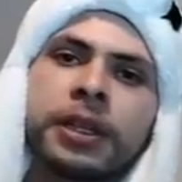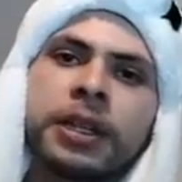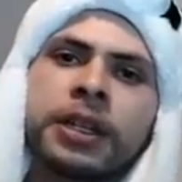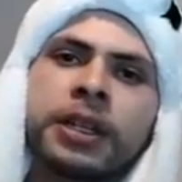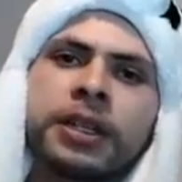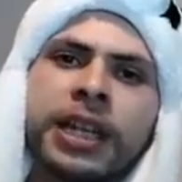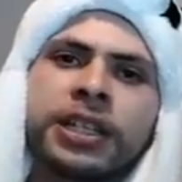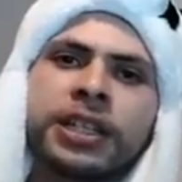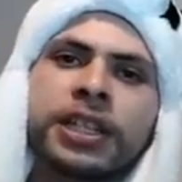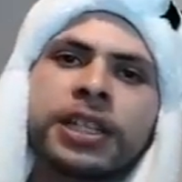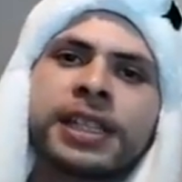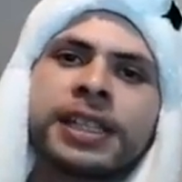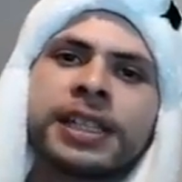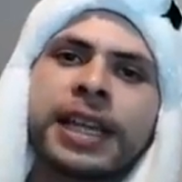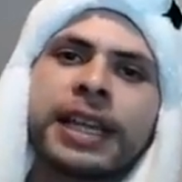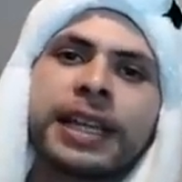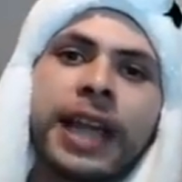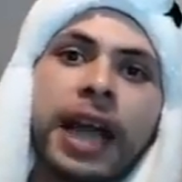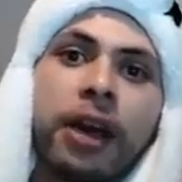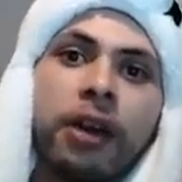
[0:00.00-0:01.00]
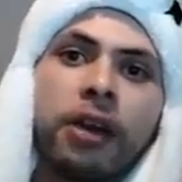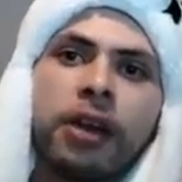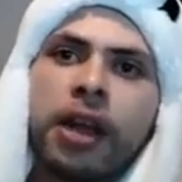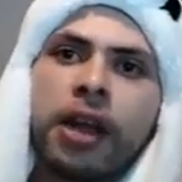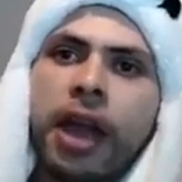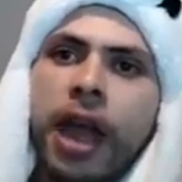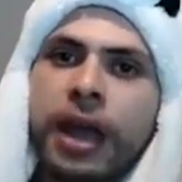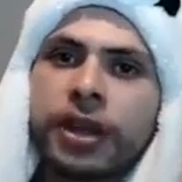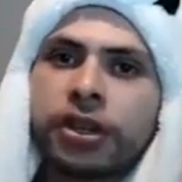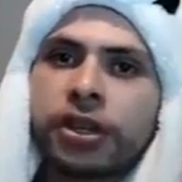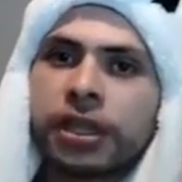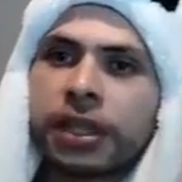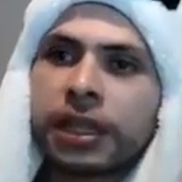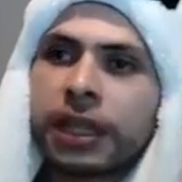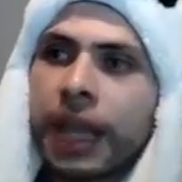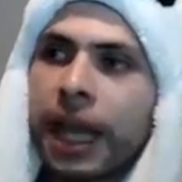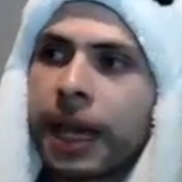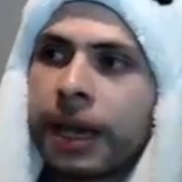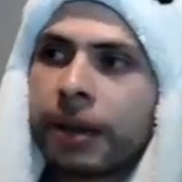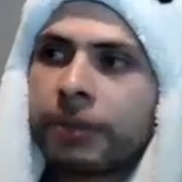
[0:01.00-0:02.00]
and just send out and just
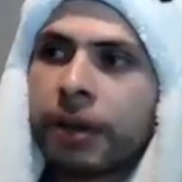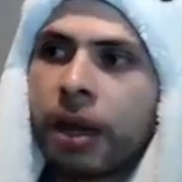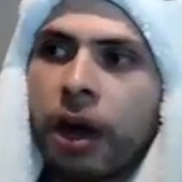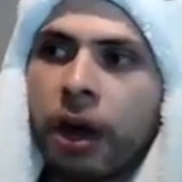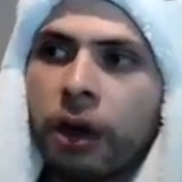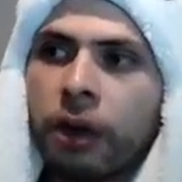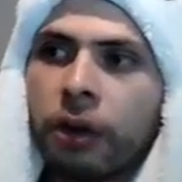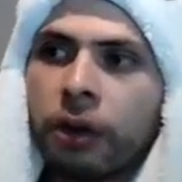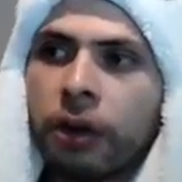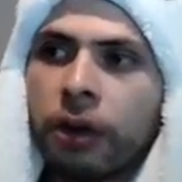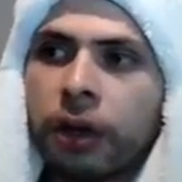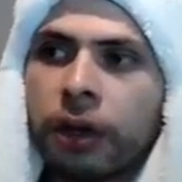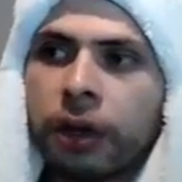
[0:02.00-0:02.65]
let them know,